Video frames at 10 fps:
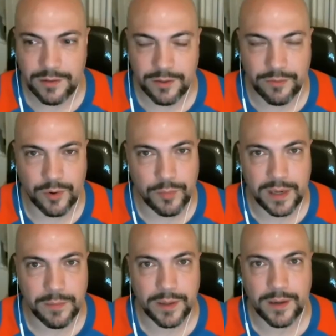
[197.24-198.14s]
do
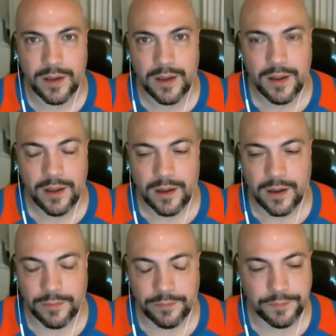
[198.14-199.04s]
Ruby, but
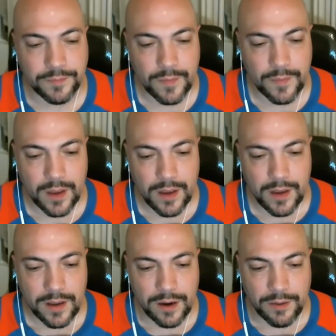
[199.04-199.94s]
um,
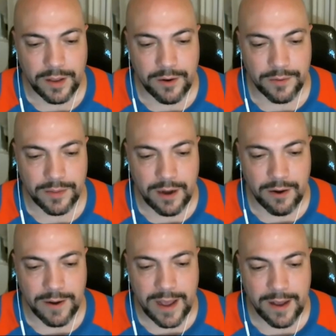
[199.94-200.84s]
you know they don't they
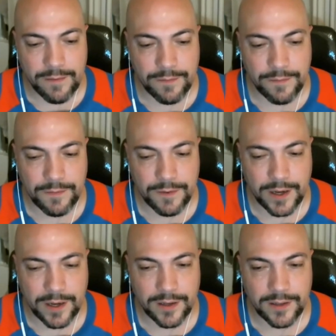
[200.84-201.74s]
don't have
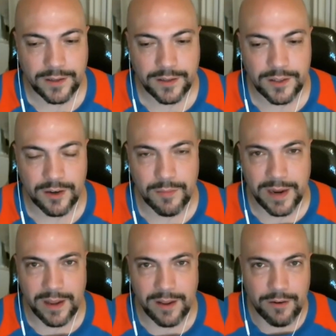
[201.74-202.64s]
uh, so
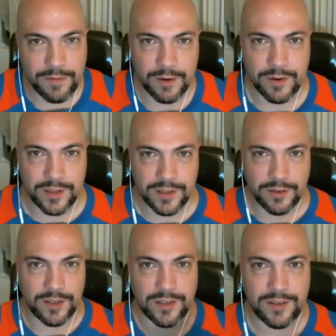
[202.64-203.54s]
many interviewers they'll
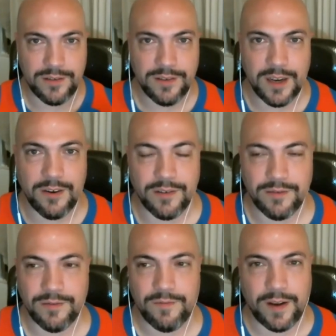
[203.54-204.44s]
just you know
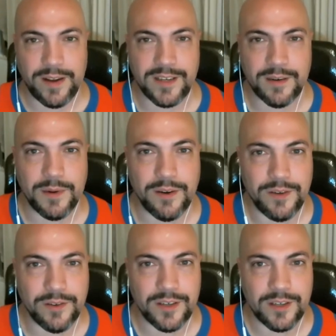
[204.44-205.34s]
find someone who
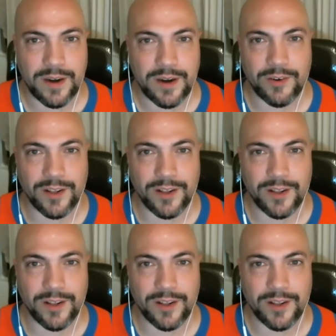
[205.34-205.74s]
uses whatever